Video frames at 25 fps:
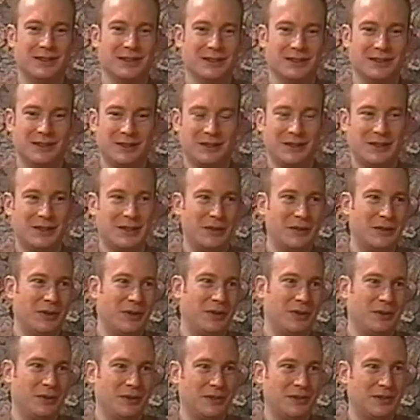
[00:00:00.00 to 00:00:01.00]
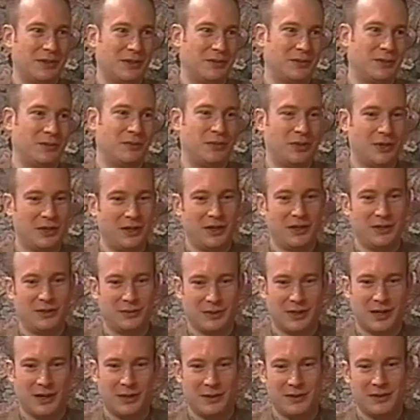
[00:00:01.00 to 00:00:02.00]
And I, you know, I went through these different periods
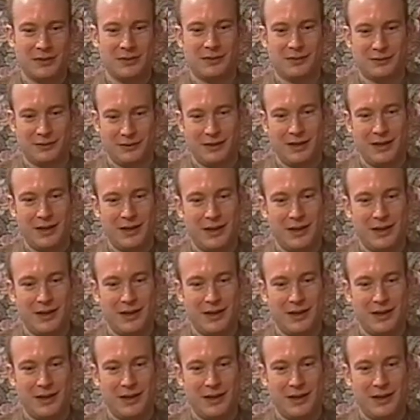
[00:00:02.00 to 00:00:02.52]
wow. where I would tr